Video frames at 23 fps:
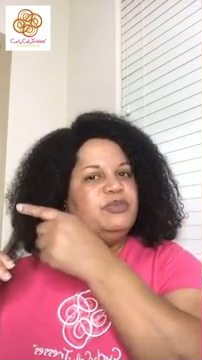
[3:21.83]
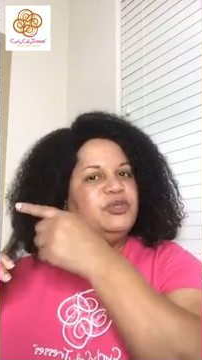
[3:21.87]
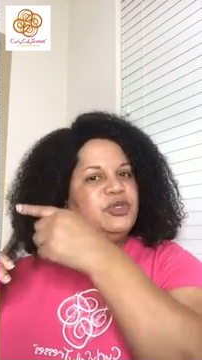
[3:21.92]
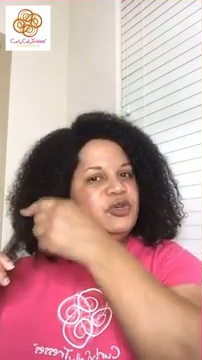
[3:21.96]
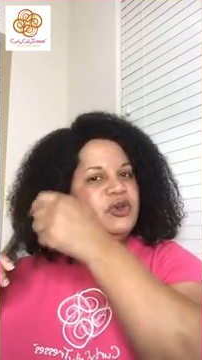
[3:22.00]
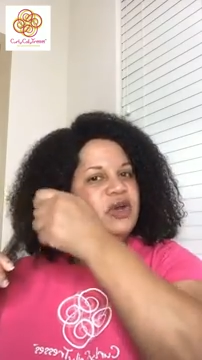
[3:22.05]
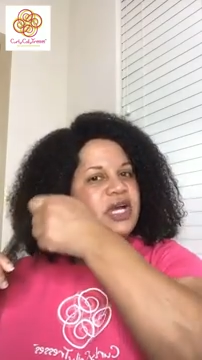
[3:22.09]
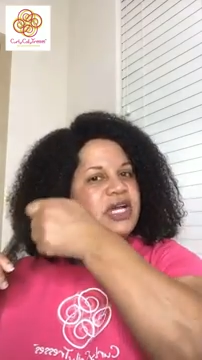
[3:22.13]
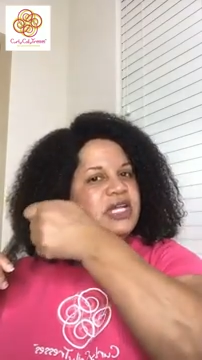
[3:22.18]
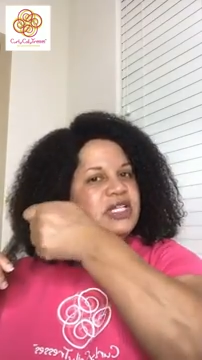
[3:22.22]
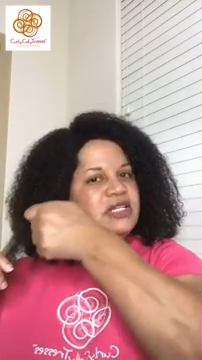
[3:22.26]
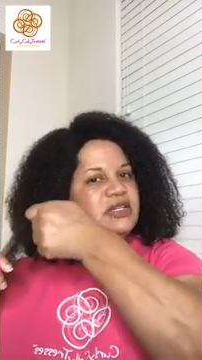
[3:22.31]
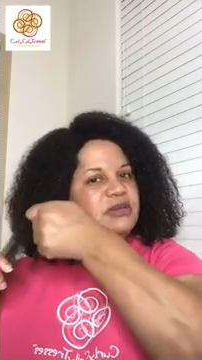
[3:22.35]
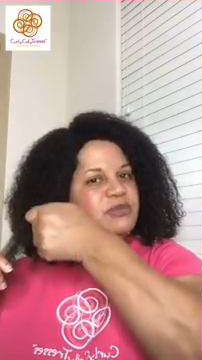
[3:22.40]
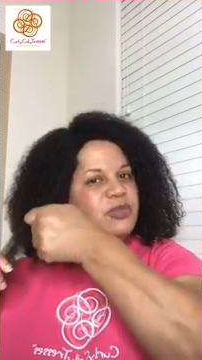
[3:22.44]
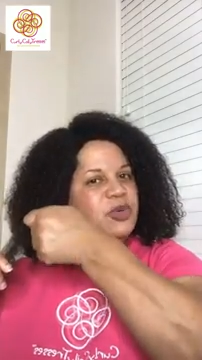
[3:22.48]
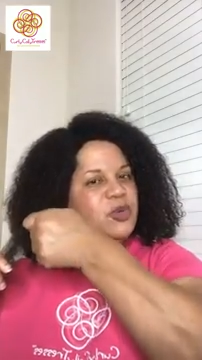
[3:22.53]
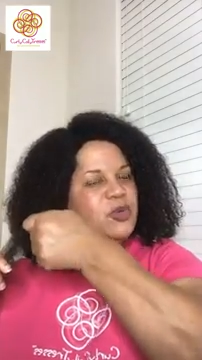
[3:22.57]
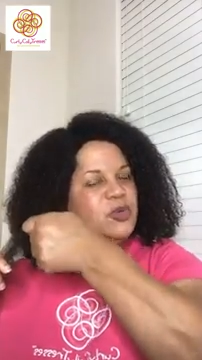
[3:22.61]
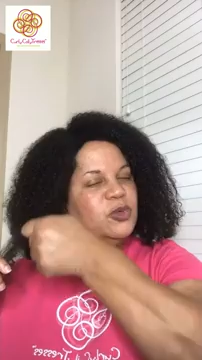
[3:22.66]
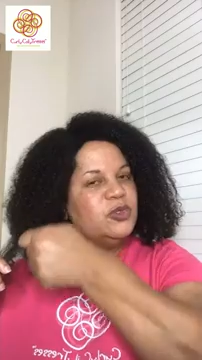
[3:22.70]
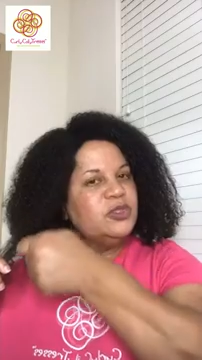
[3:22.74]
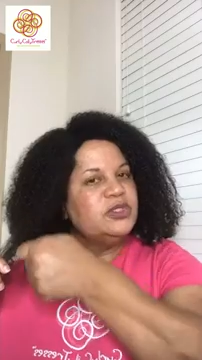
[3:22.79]
trying to
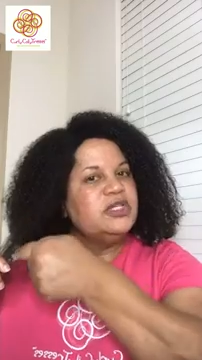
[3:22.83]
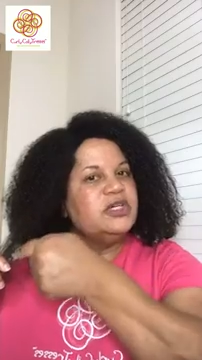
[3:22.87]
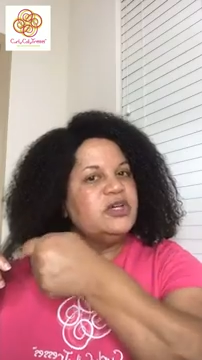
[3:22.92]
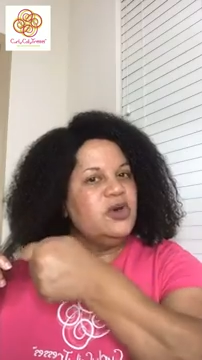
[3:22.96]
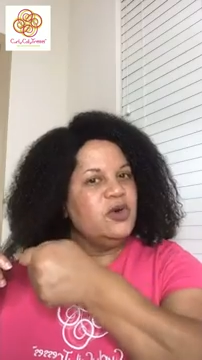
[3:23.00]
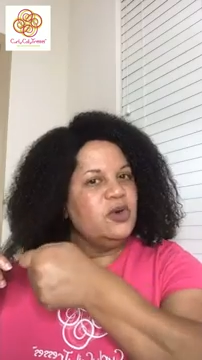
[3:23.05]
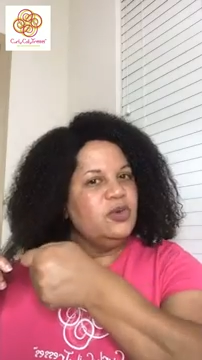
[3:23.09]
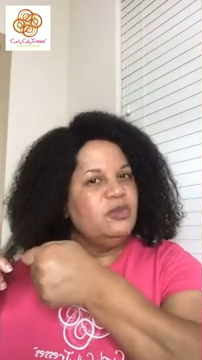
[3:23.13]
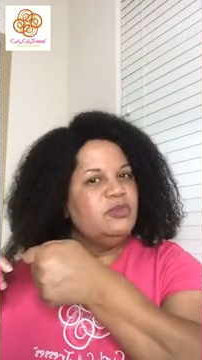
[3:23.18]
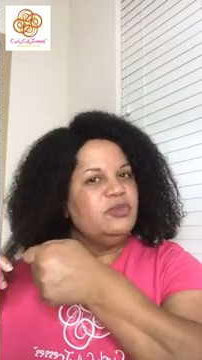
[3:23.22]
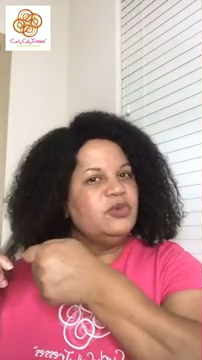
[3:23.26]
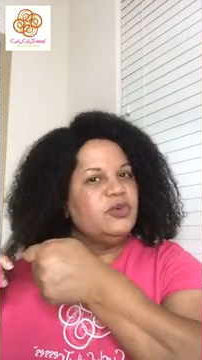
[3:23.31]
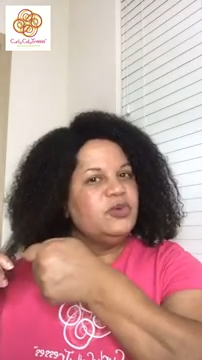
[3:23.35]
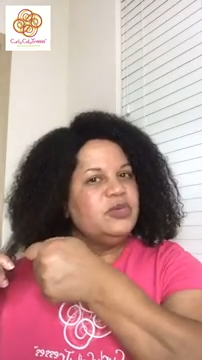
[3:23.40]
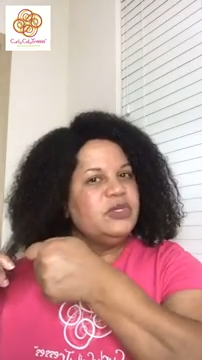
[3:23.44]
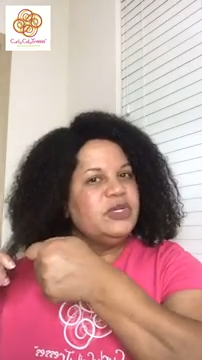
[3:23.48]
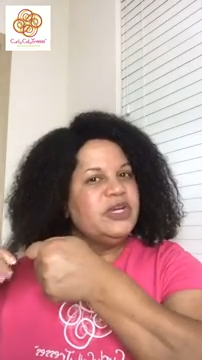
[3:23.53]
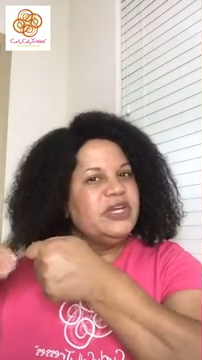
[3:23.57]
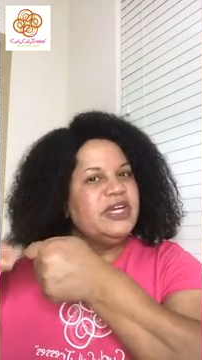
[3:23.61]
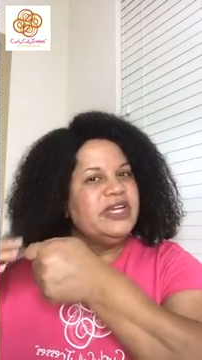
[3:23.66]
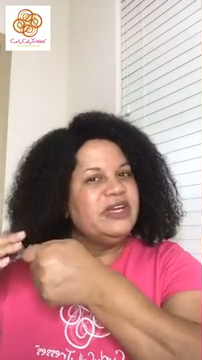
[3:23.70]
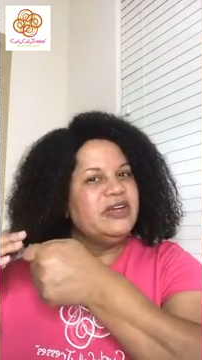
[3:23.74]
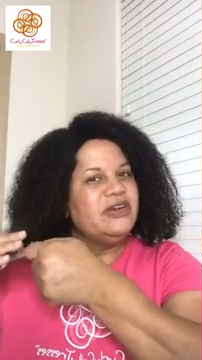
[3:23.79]
pull the comb through your
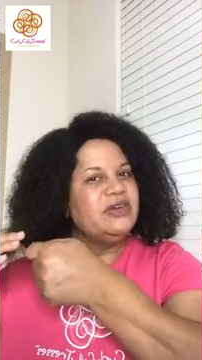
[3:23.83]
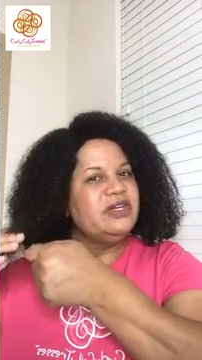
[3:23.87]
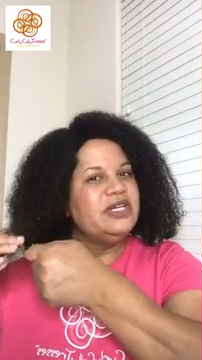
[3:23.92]
hair,